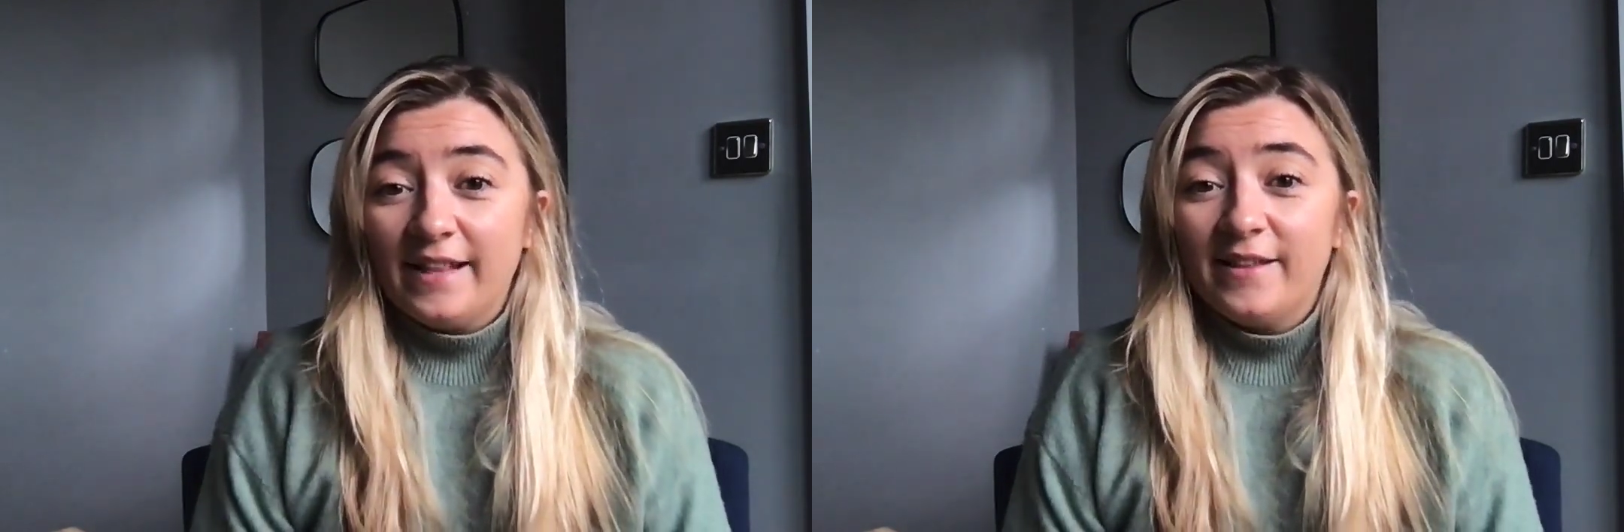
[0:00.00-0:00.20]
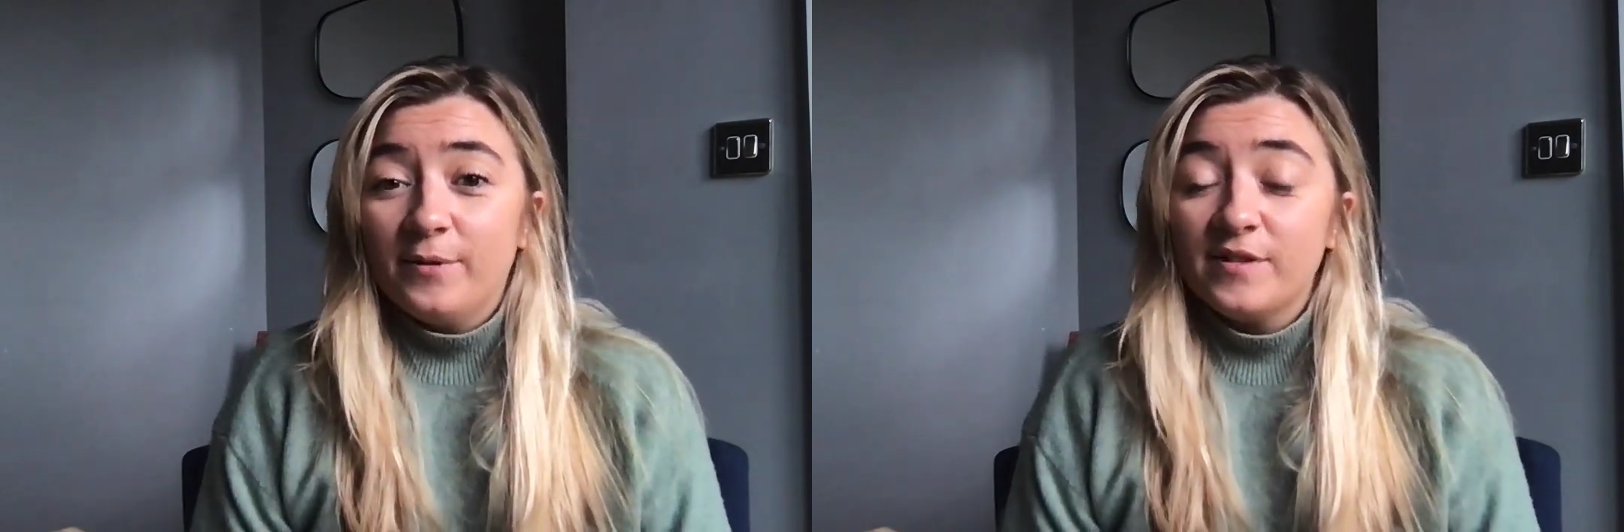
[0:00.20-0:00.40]

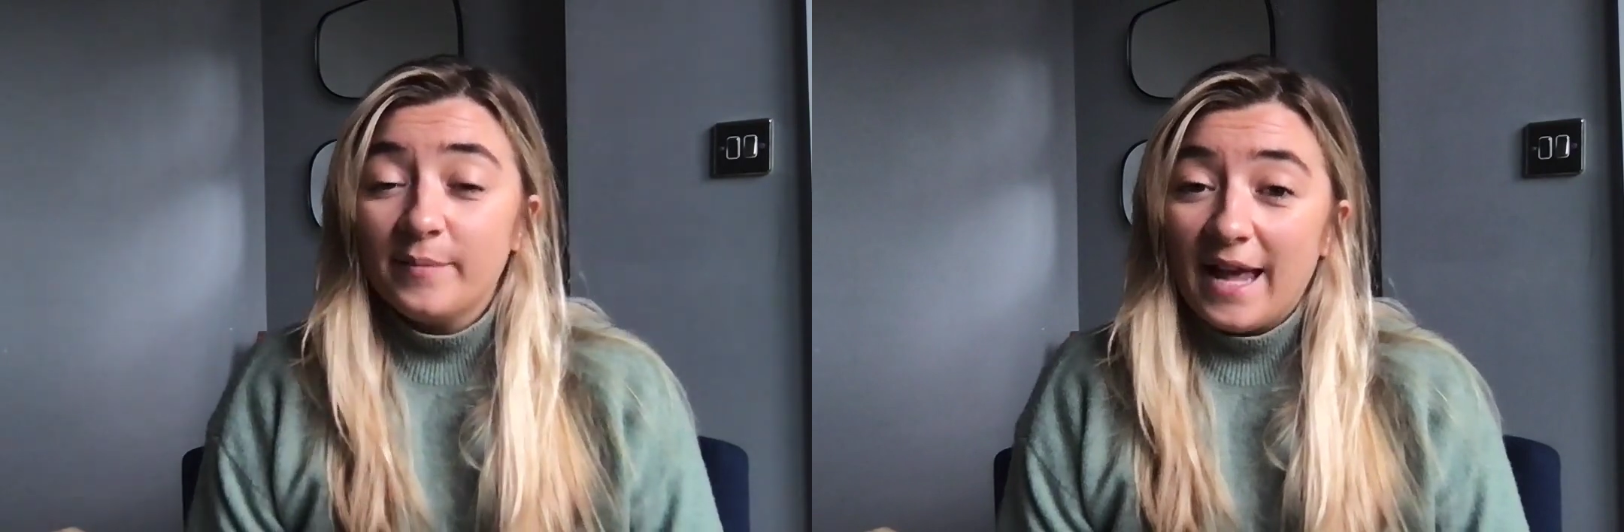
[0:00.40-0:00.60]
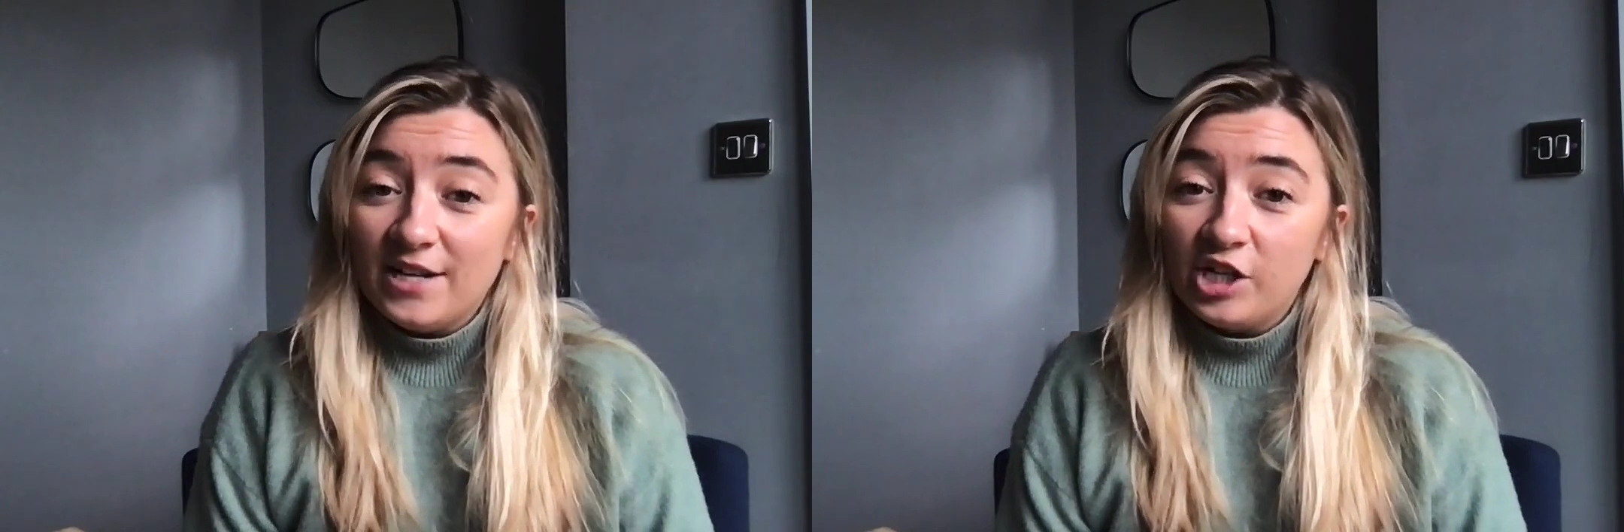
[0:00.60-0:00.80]
there were some
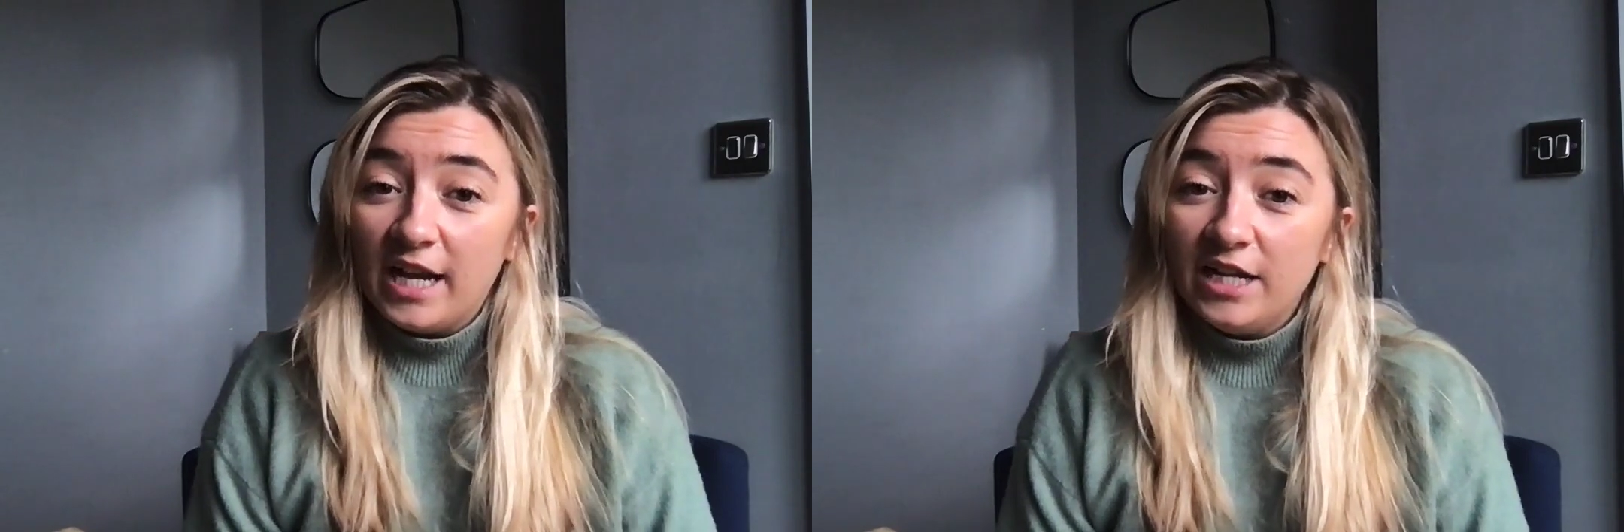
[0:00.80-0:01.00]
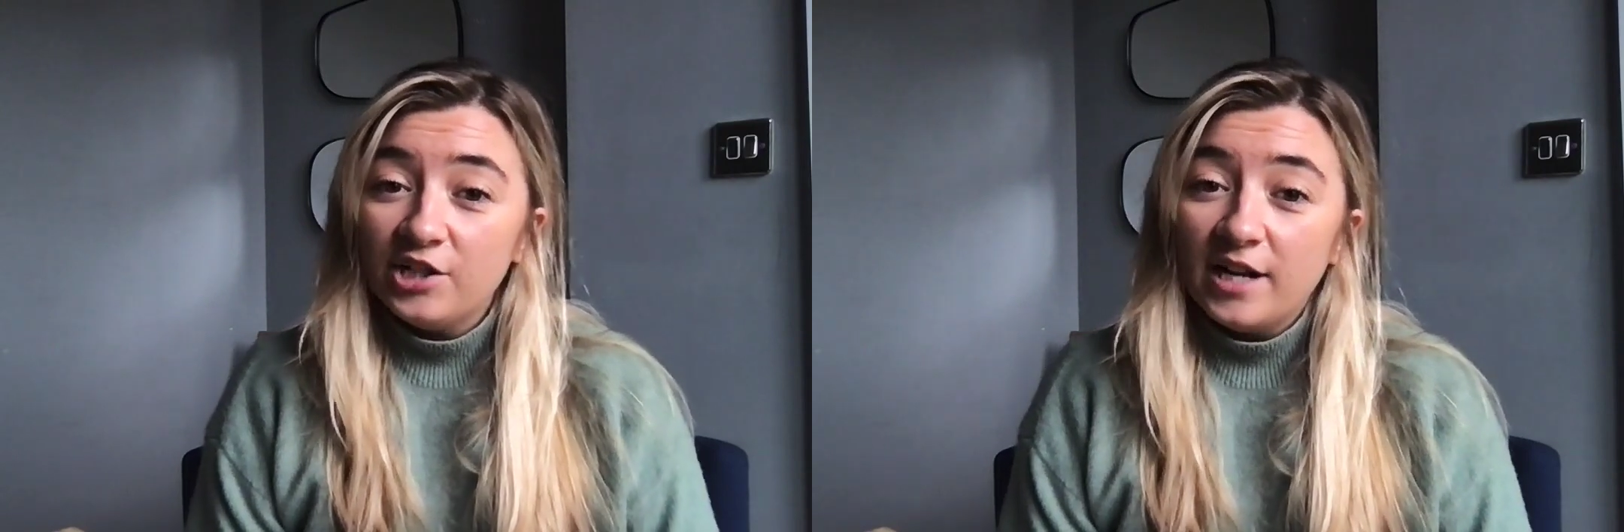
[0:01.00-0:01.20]

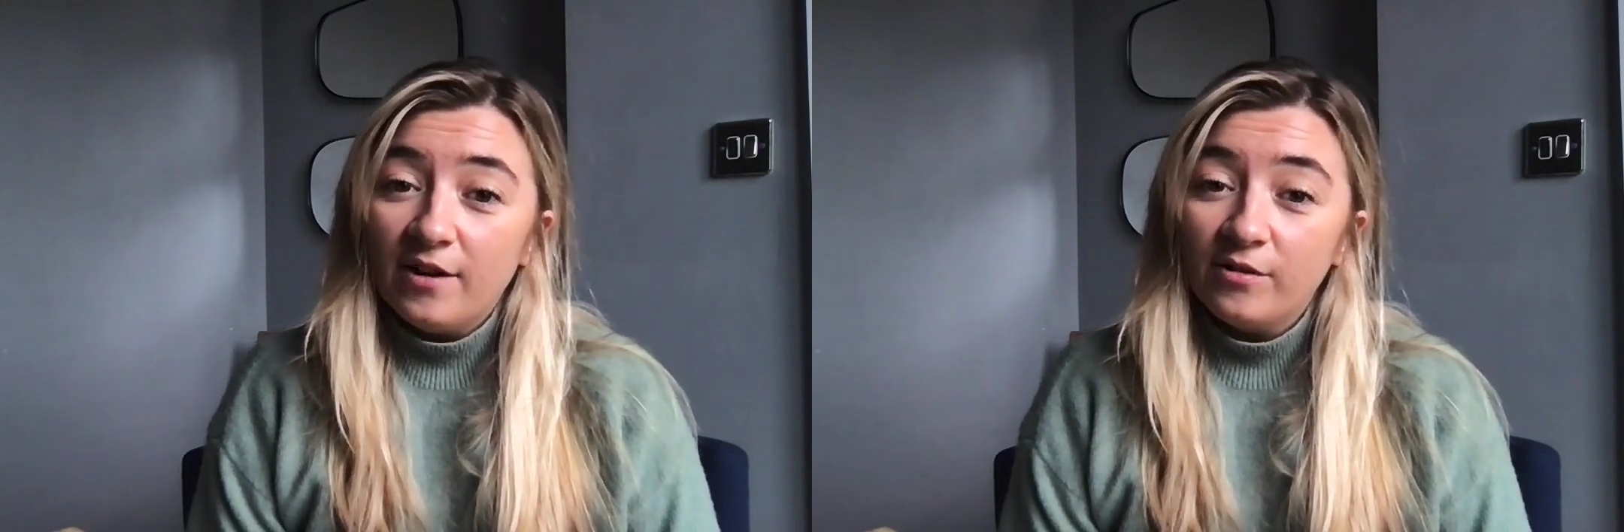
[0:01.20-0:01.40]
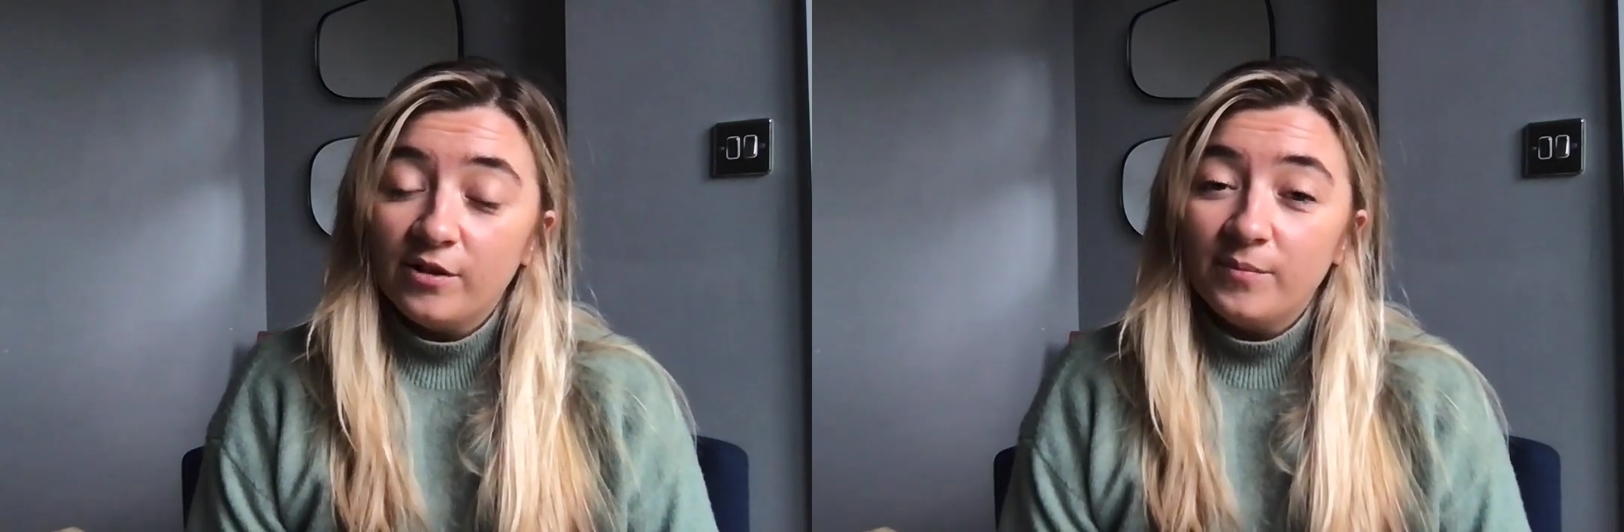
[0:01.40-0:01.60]
education
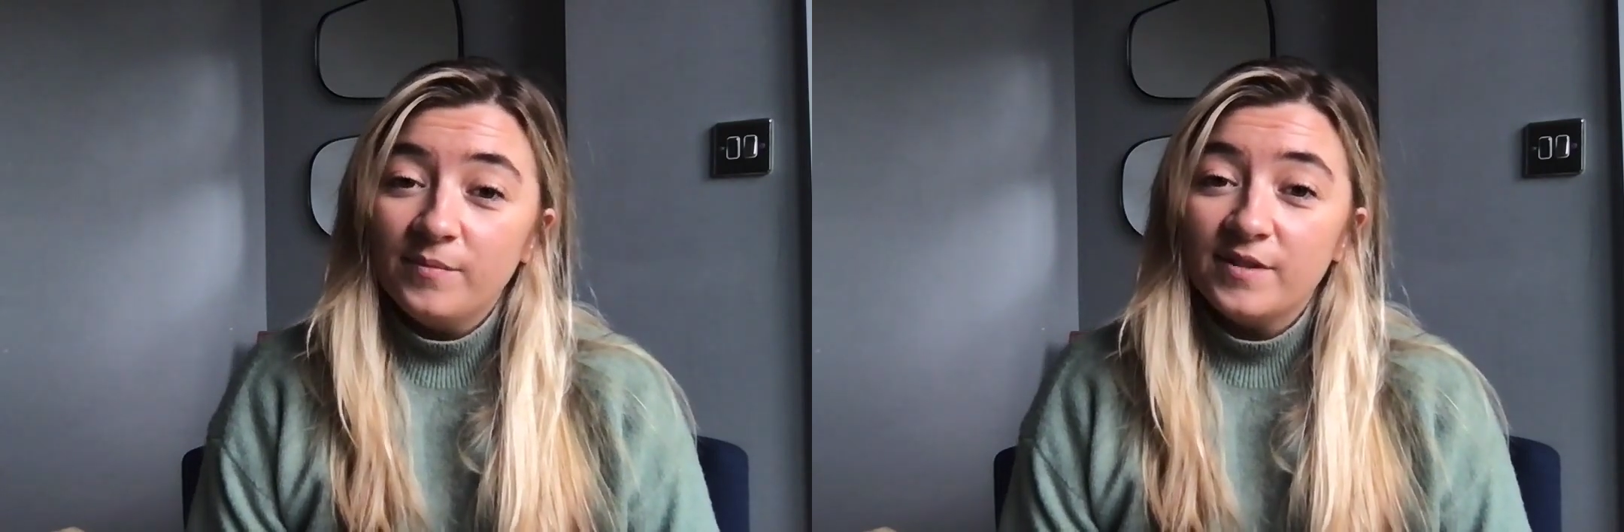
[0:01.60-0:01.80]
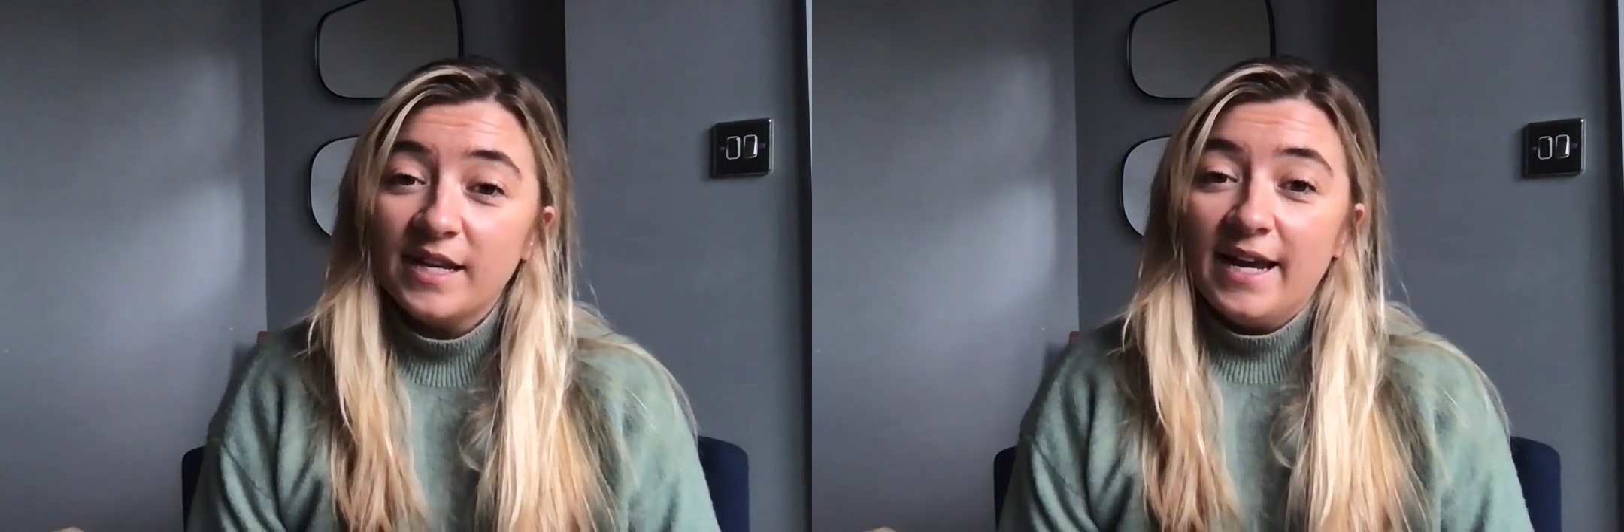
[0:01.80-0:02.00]
outcomes.